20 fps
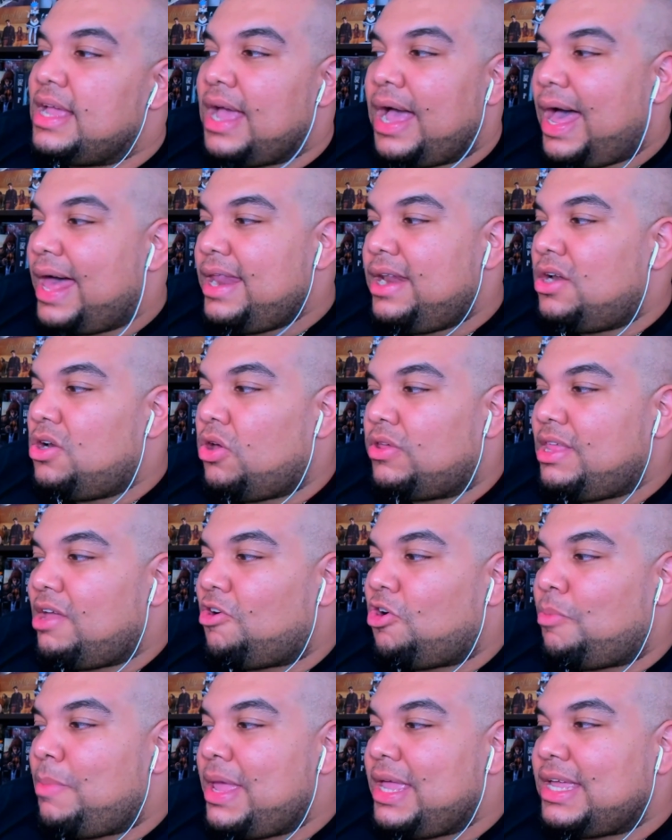I didn't know they
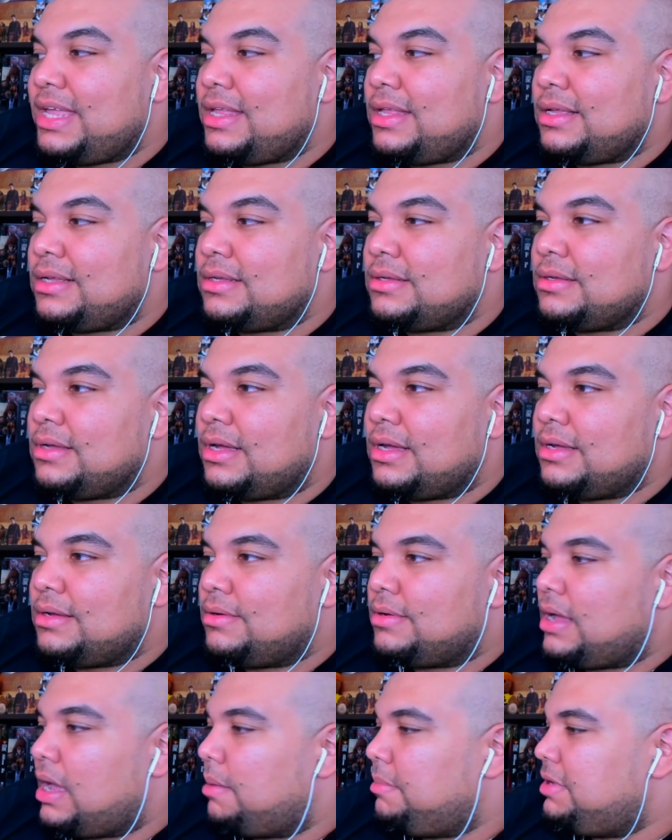were making
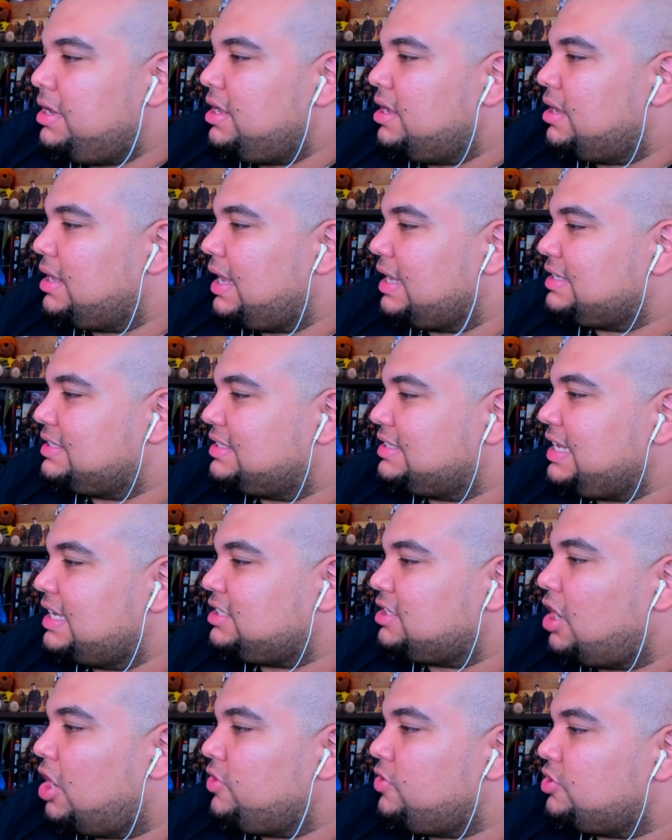six
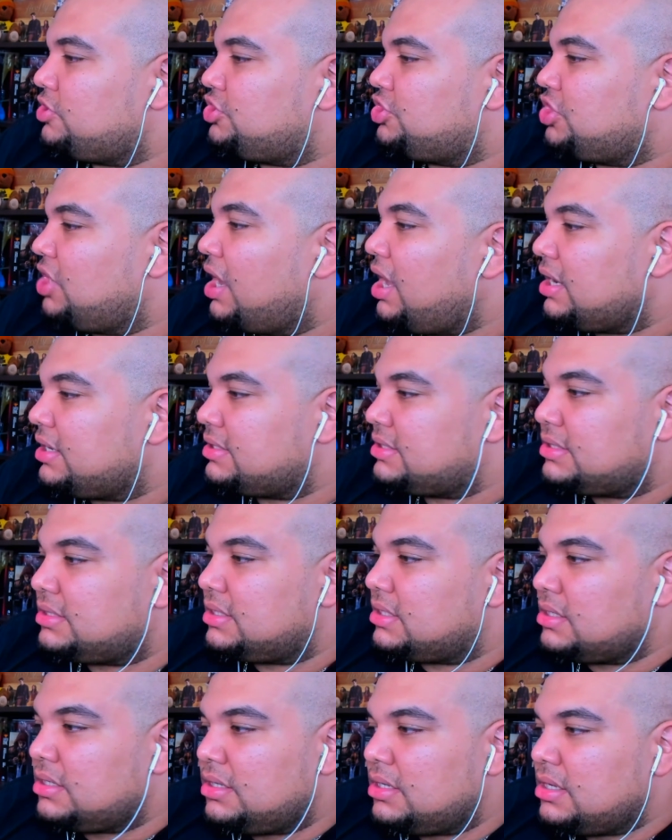other Chucks.
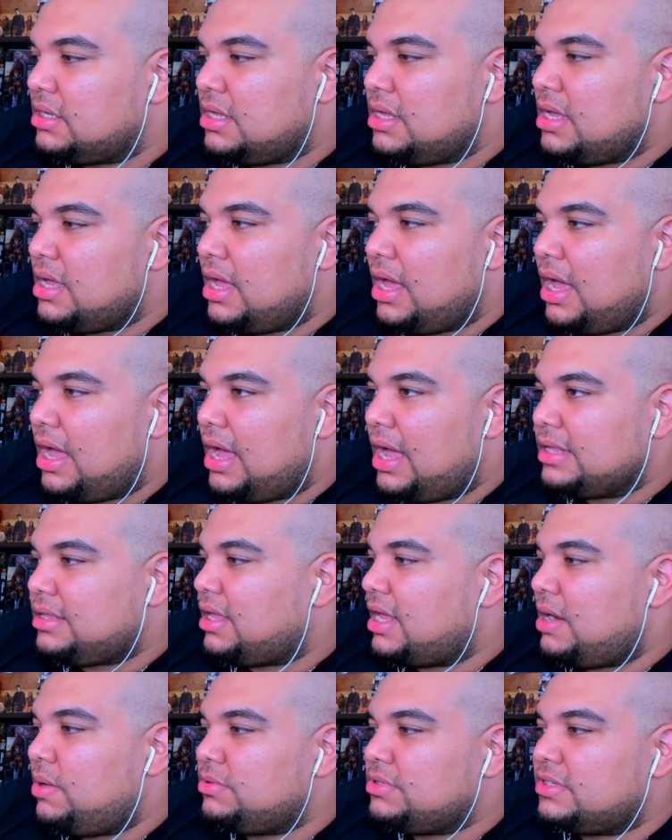I
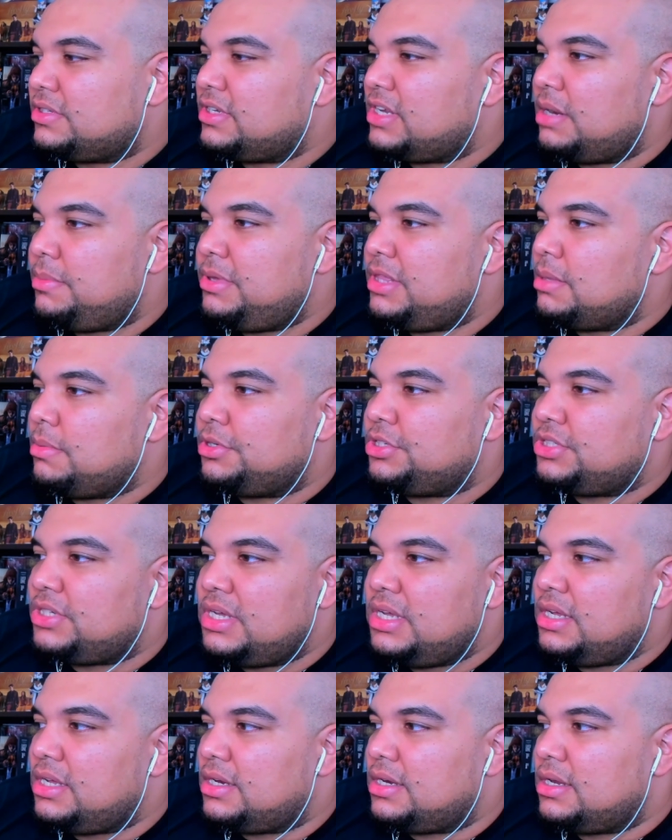thought it was just going to be the
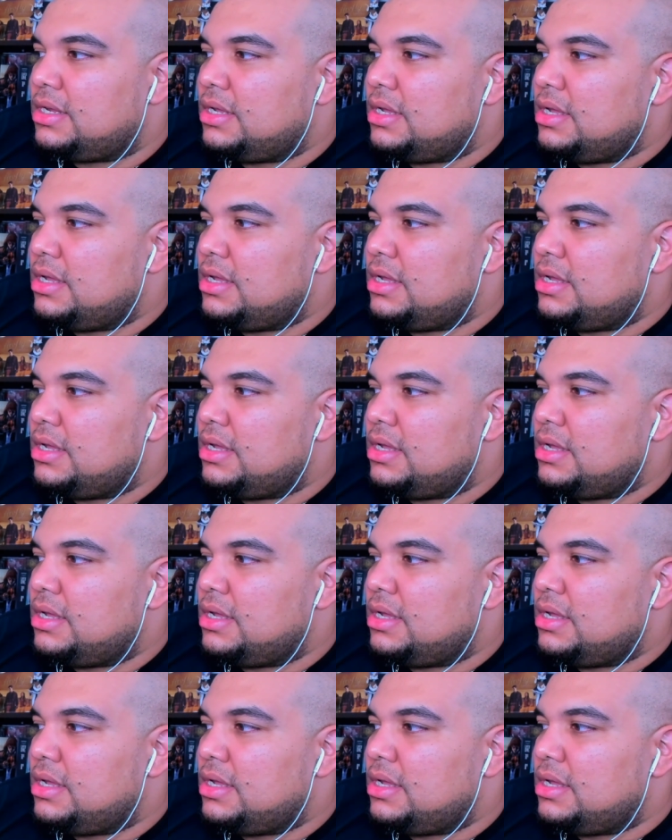machine,